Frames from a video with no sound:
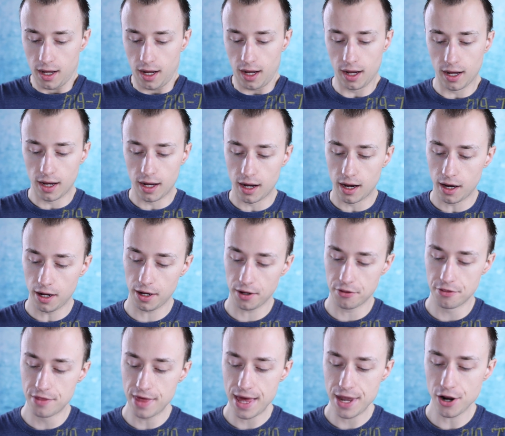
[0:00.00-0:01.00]

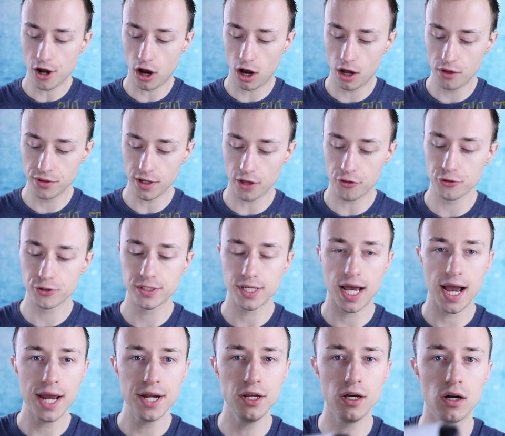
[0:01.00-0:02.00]
Then on the other
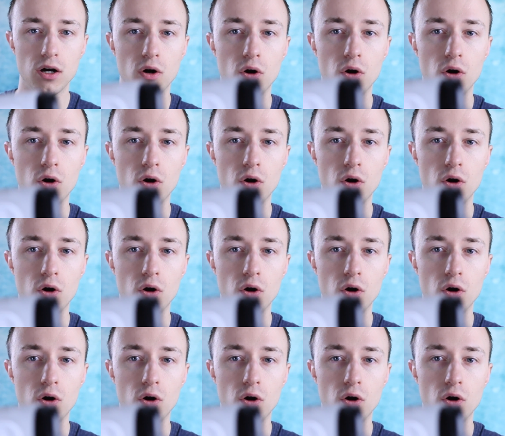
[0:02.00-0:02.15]
side,